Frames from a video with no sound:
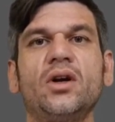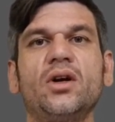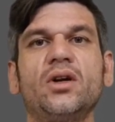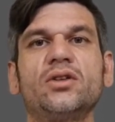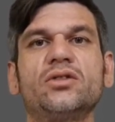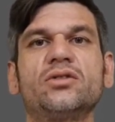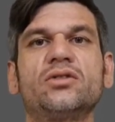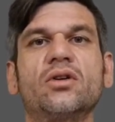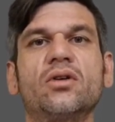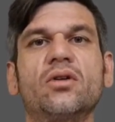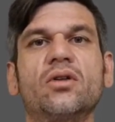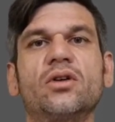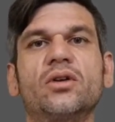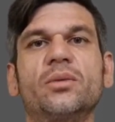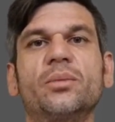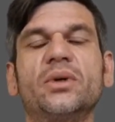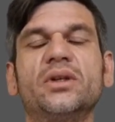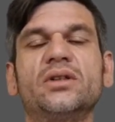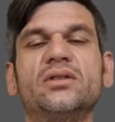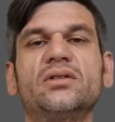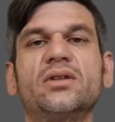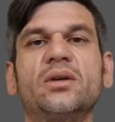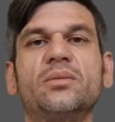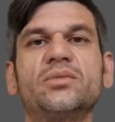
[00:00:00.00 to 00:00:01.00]
So there'll be
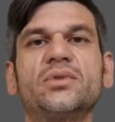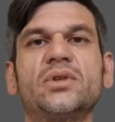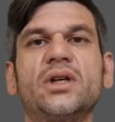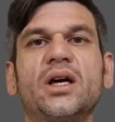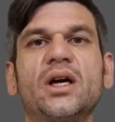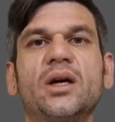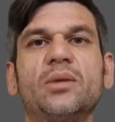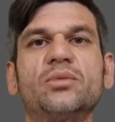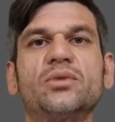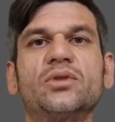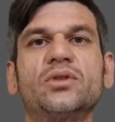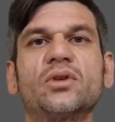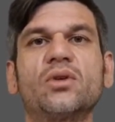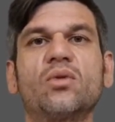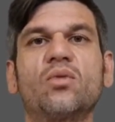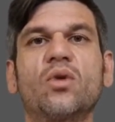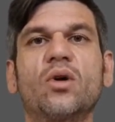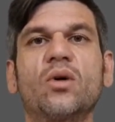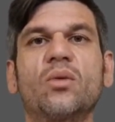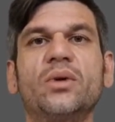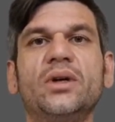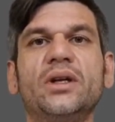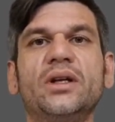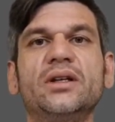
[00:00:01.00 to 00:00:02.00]
some times
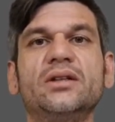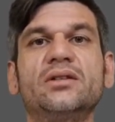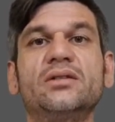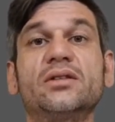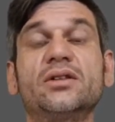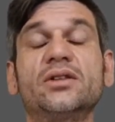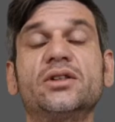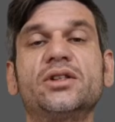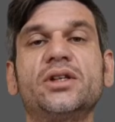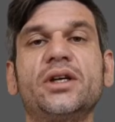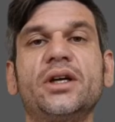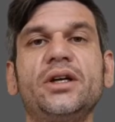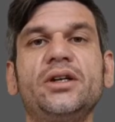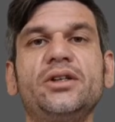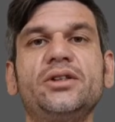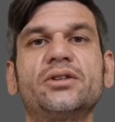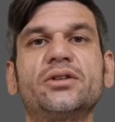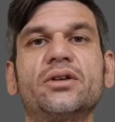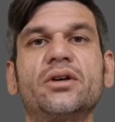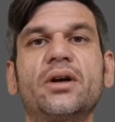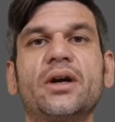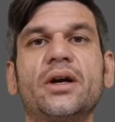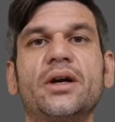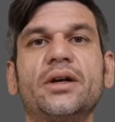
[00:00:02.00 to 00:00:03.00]
where we need to change
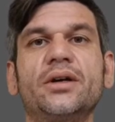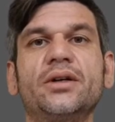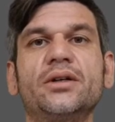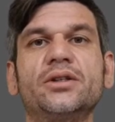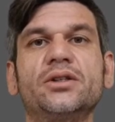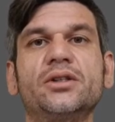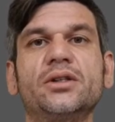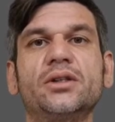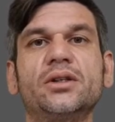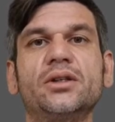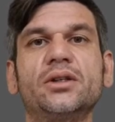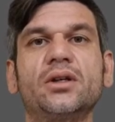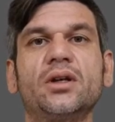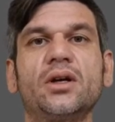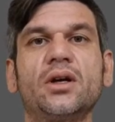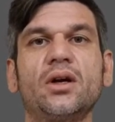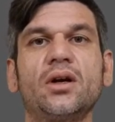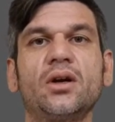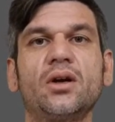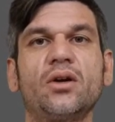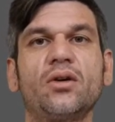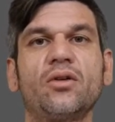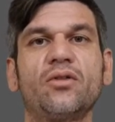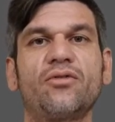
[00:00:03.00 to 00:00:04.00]
our energy
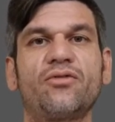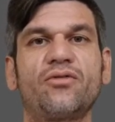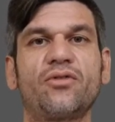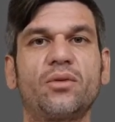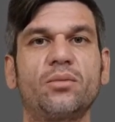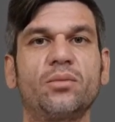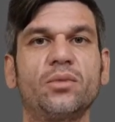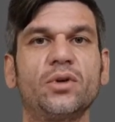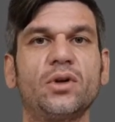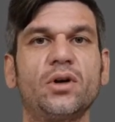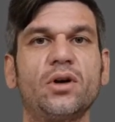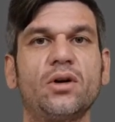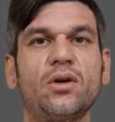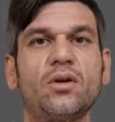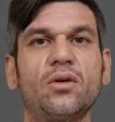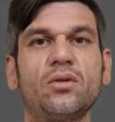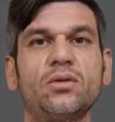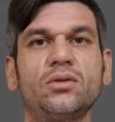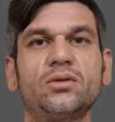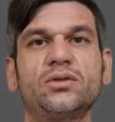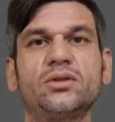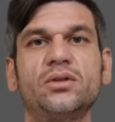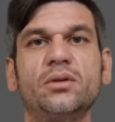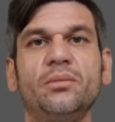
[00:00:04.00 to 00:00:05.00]
from low
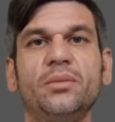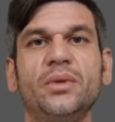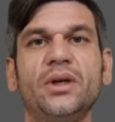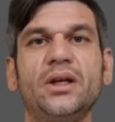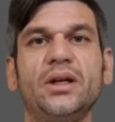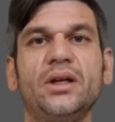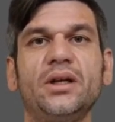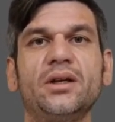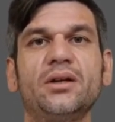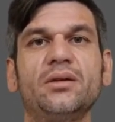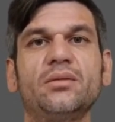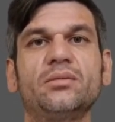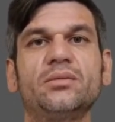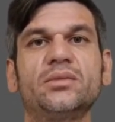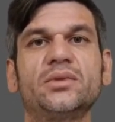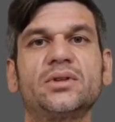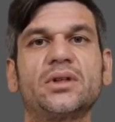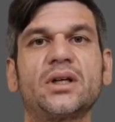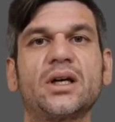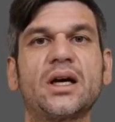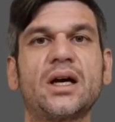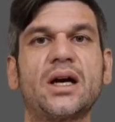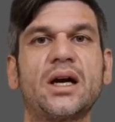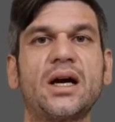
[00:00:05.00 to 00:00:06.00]
to medium
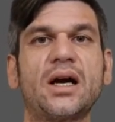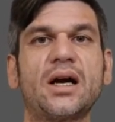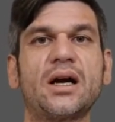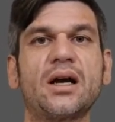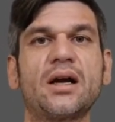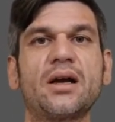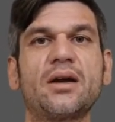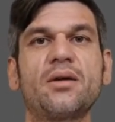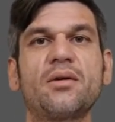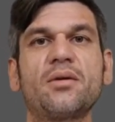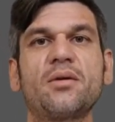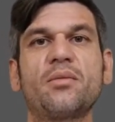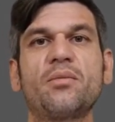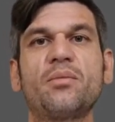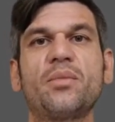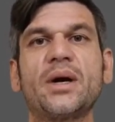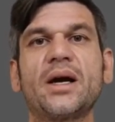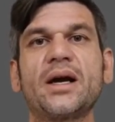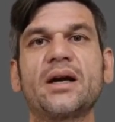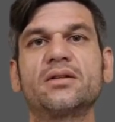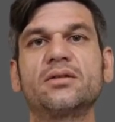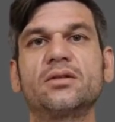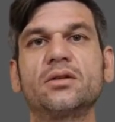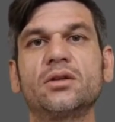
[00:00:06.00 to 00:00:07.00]
to high,
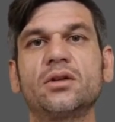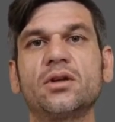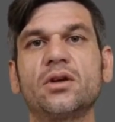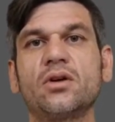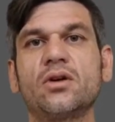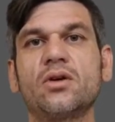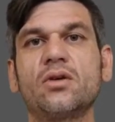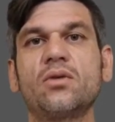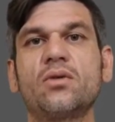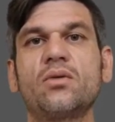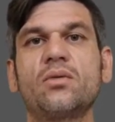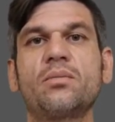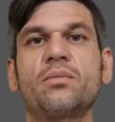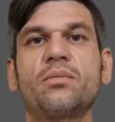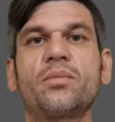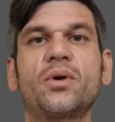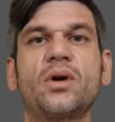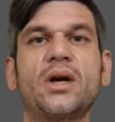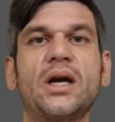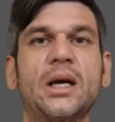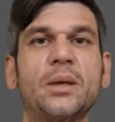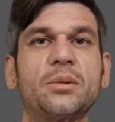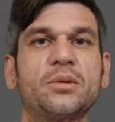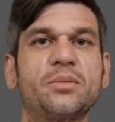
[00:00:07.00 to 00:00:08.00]
back to low,
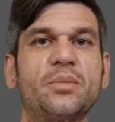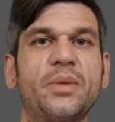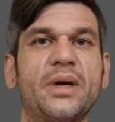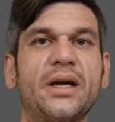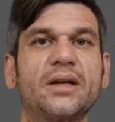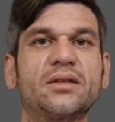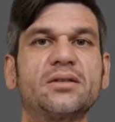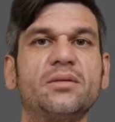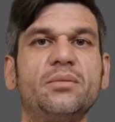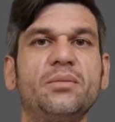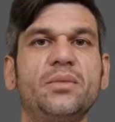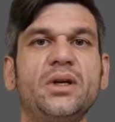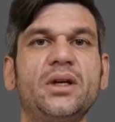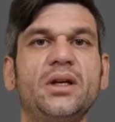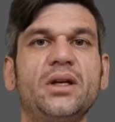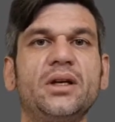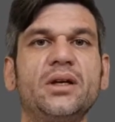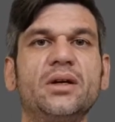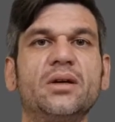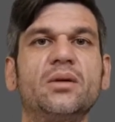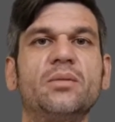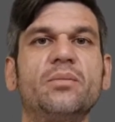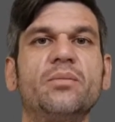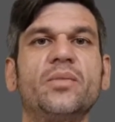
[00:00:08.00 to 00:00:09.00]
perhaps back to
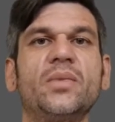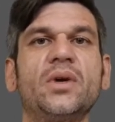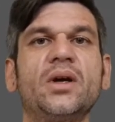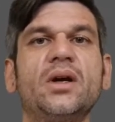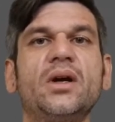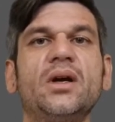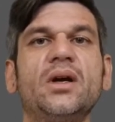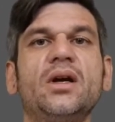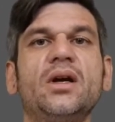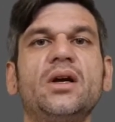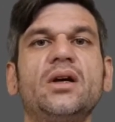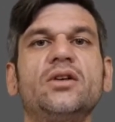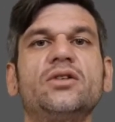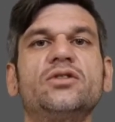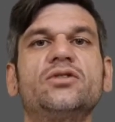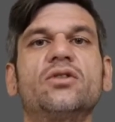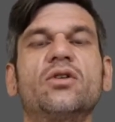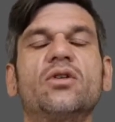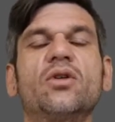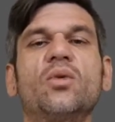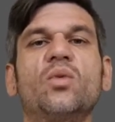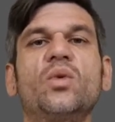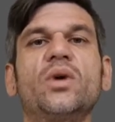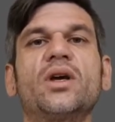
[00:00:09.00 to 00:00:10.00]
medium, so
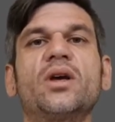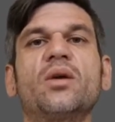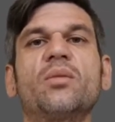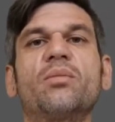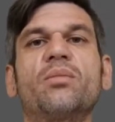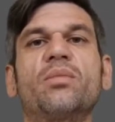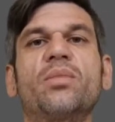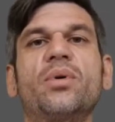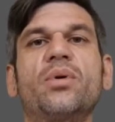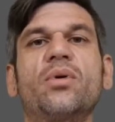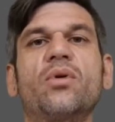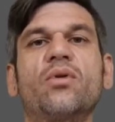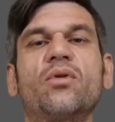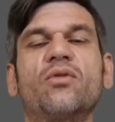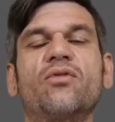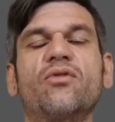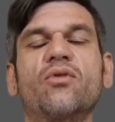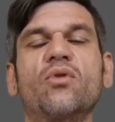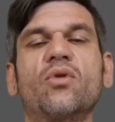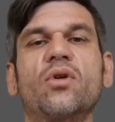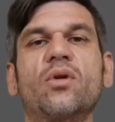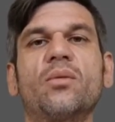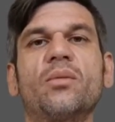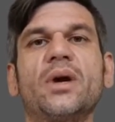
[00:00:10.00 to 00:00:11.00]
that we can
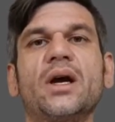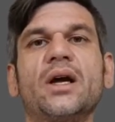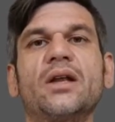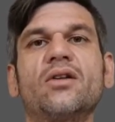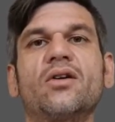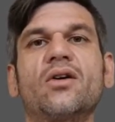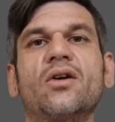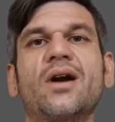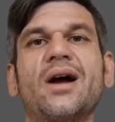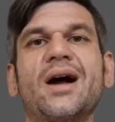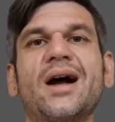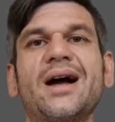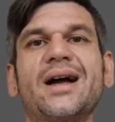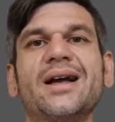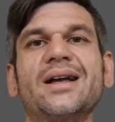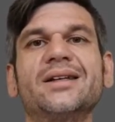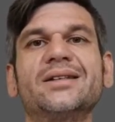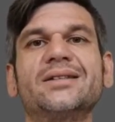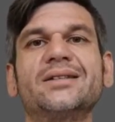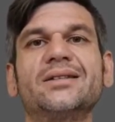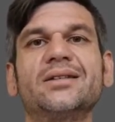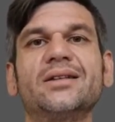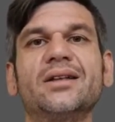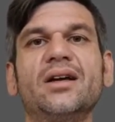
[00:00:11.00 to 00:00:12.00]
perform at our
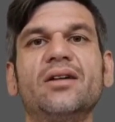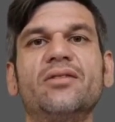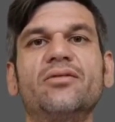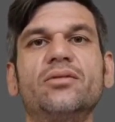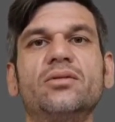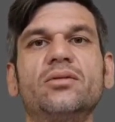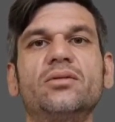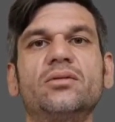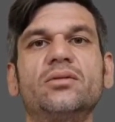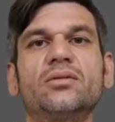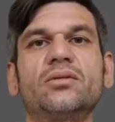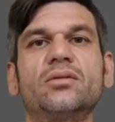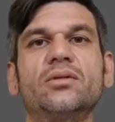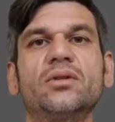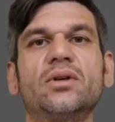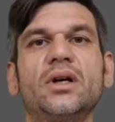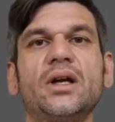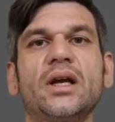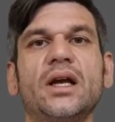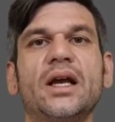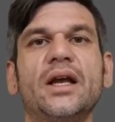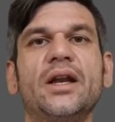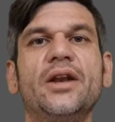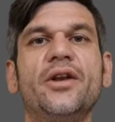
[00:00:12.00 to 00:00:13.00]
highest level
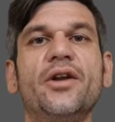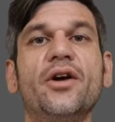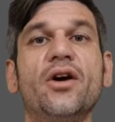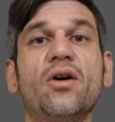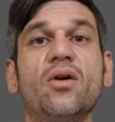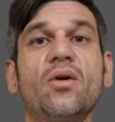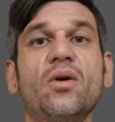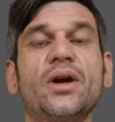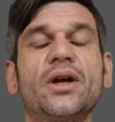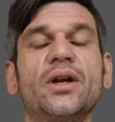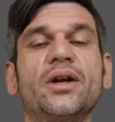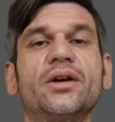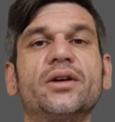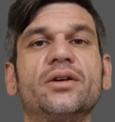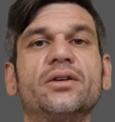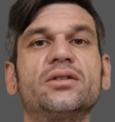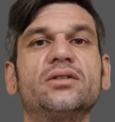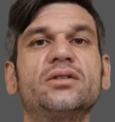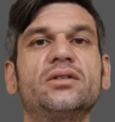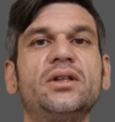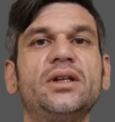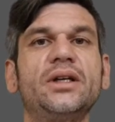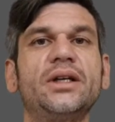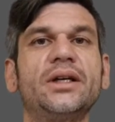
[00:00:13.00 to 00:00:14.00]
and know and
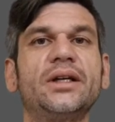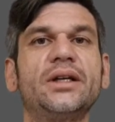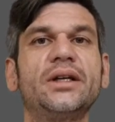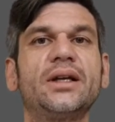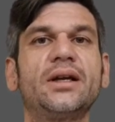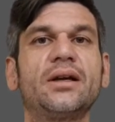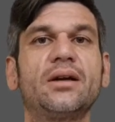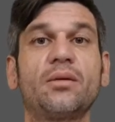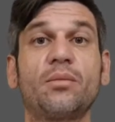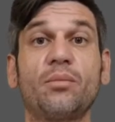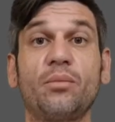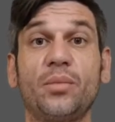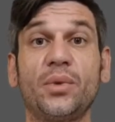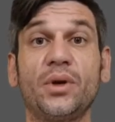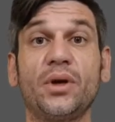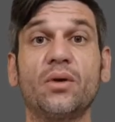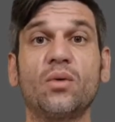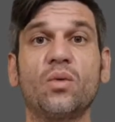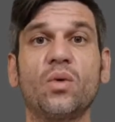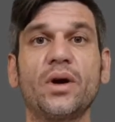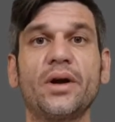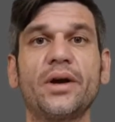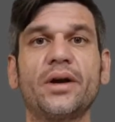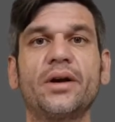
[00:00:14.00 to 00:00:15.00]
understand, be
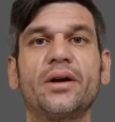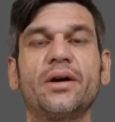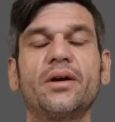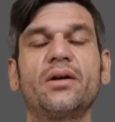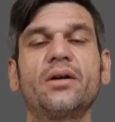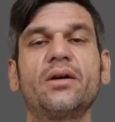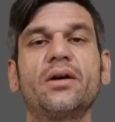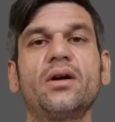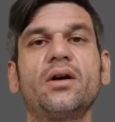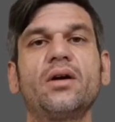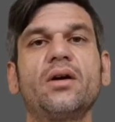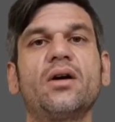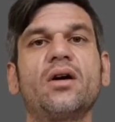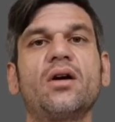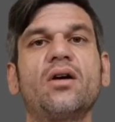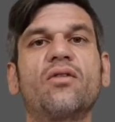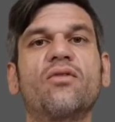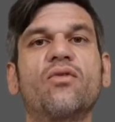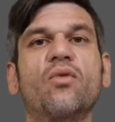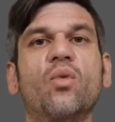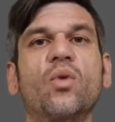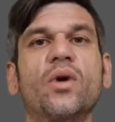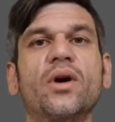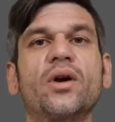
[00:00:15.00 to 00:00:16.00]
aware
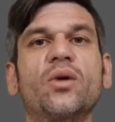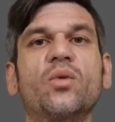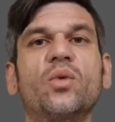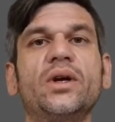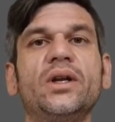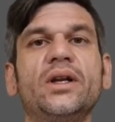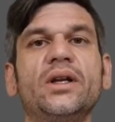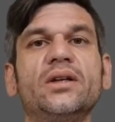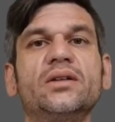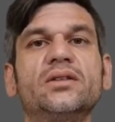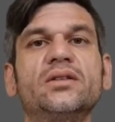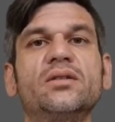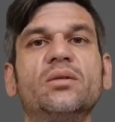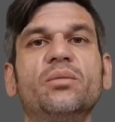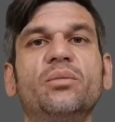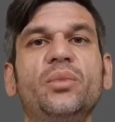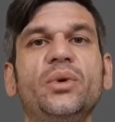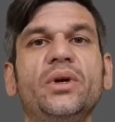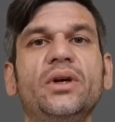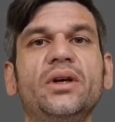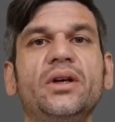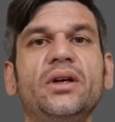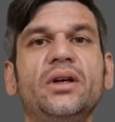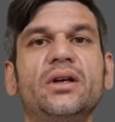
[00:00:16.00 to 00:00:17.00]
of where we need to
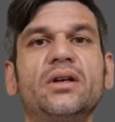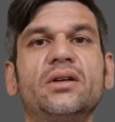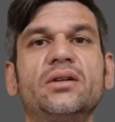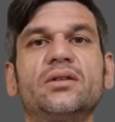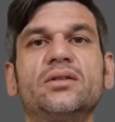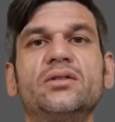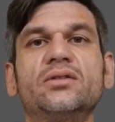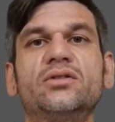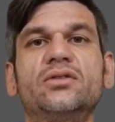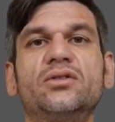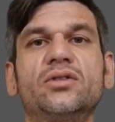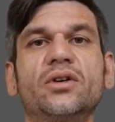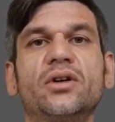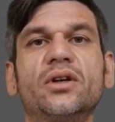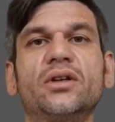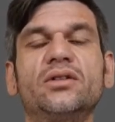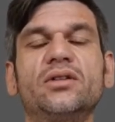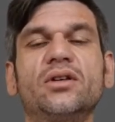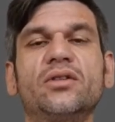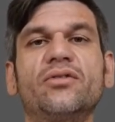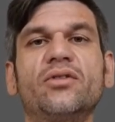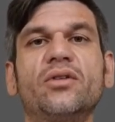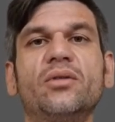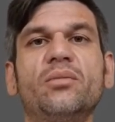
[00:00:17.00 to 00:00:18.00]
be during
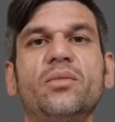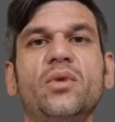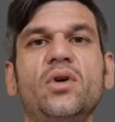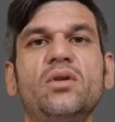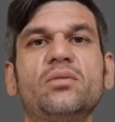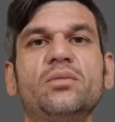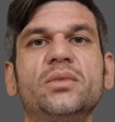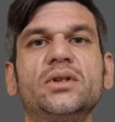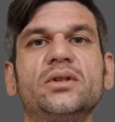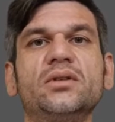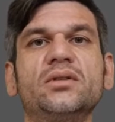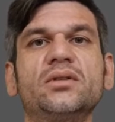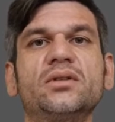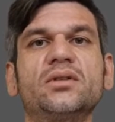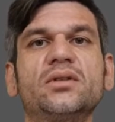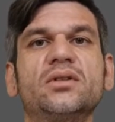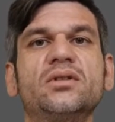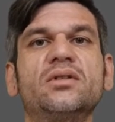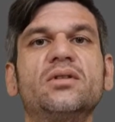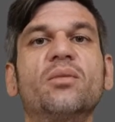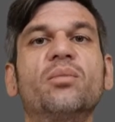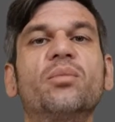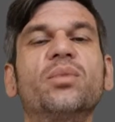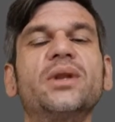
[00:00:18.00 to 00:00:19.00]
different moments
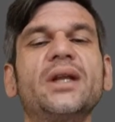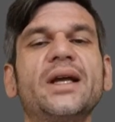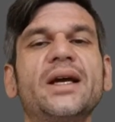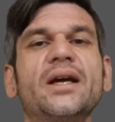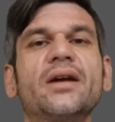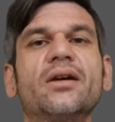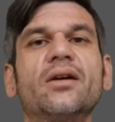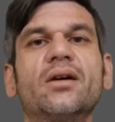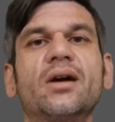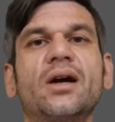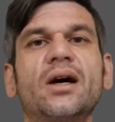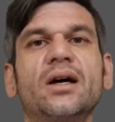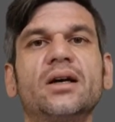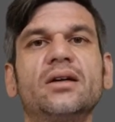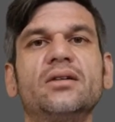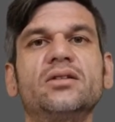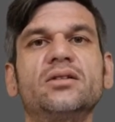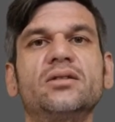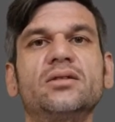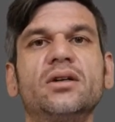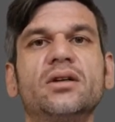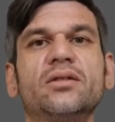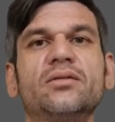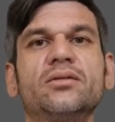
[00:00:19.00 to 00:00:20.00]
to play at our
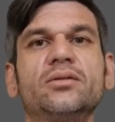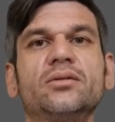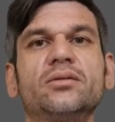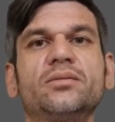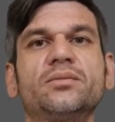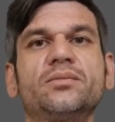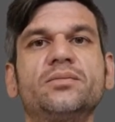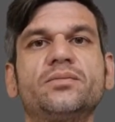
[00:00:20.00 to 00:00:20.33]
highest level.